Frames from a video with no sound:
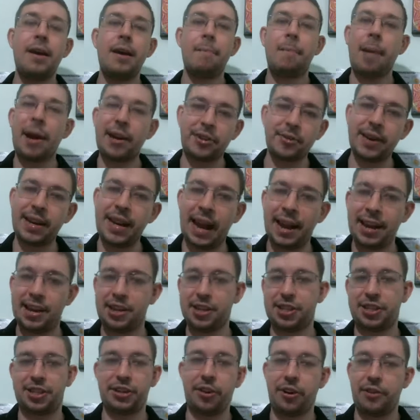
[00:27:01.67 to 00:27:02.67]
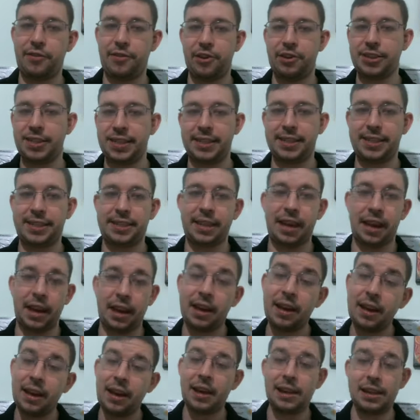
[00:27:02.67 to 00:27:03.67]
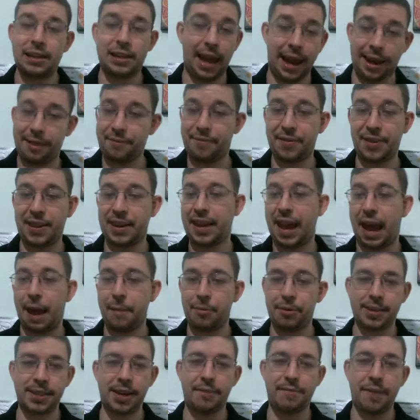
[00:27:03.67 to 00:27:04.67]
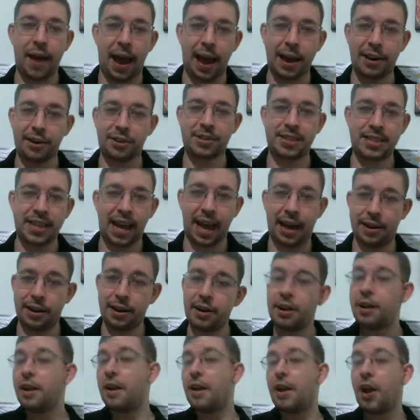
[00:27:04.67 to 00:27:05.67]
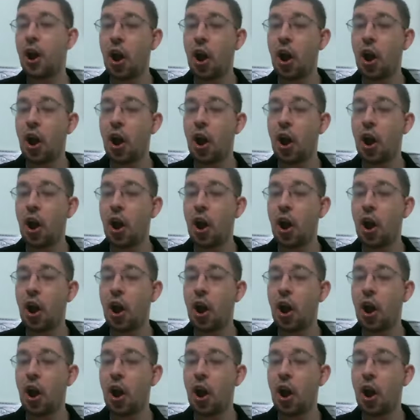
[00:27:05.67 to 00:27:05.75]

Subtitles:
By doing that, he just sort of uses the length of the game to his advantage, saying that,